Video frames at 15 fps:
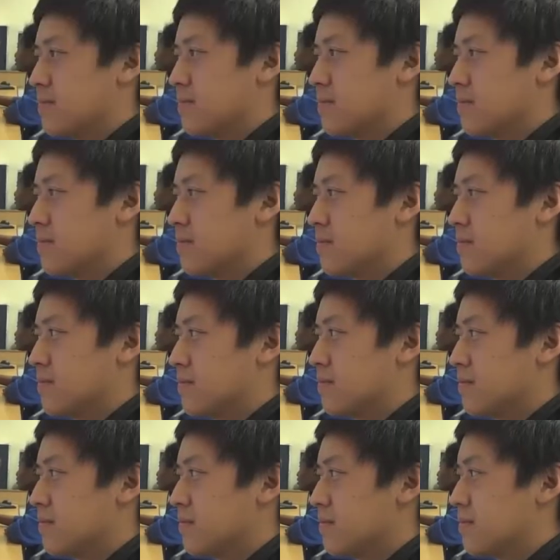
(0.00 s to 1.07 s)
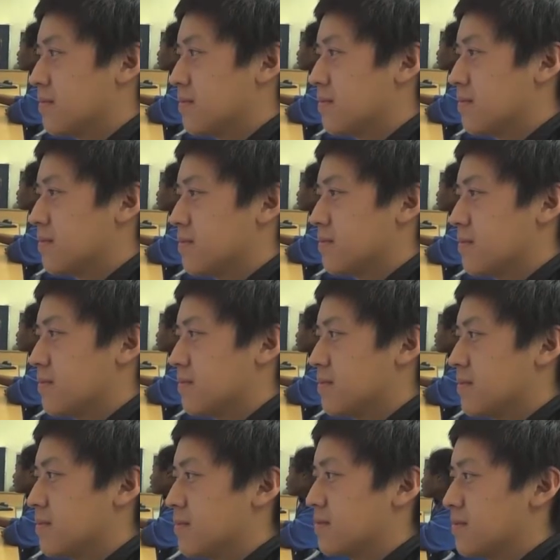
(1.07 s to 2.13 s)

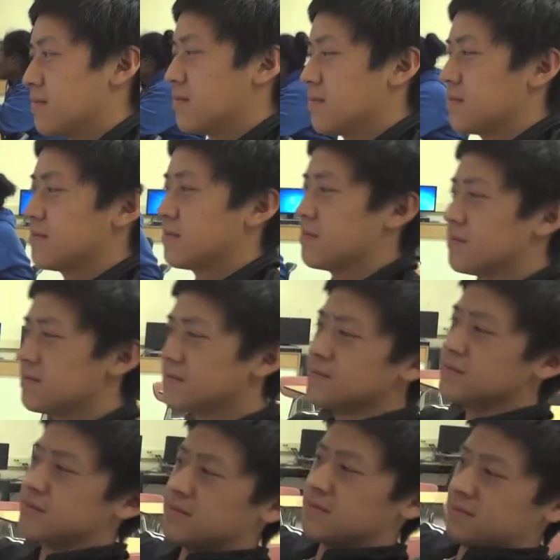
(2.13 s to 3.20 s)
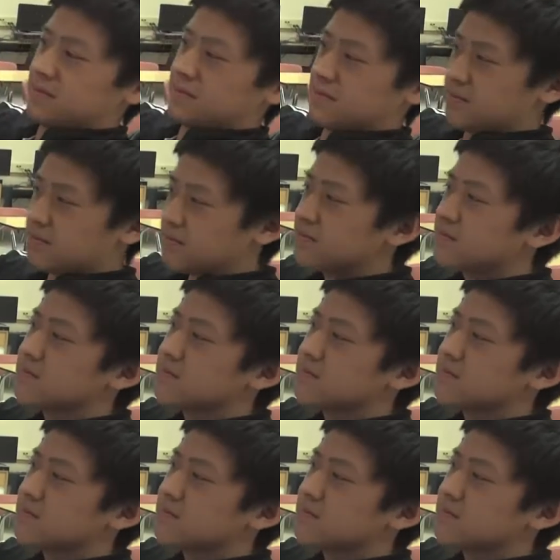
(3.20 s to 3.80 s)
(no one is talking)